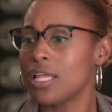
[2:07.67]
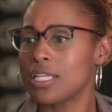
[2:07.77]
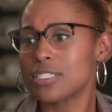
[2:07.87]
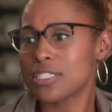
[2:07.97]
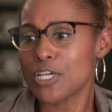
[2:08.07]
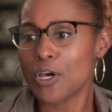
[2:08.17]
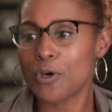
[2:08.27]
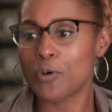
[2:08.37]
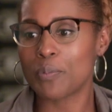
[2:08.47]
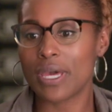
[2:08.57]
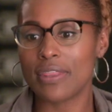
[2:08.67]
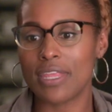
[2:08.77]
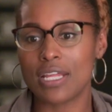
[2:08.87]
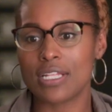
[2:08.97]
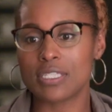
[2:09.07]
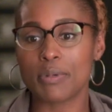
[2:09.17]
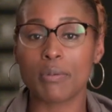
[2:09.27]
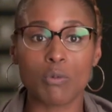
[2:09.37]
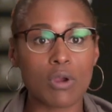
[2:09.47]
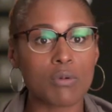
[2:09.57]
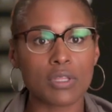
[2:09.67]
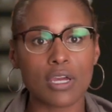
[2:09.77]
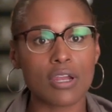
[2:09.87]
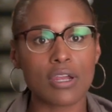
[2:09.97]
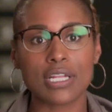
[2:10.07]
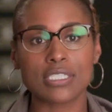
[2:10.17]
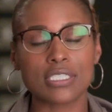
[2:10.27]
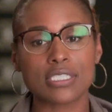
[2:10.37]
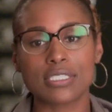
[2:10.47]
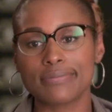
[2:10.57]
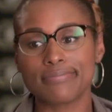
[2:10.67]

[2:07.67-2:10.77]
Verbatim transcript: This is dope. And then to be able to work with her and just,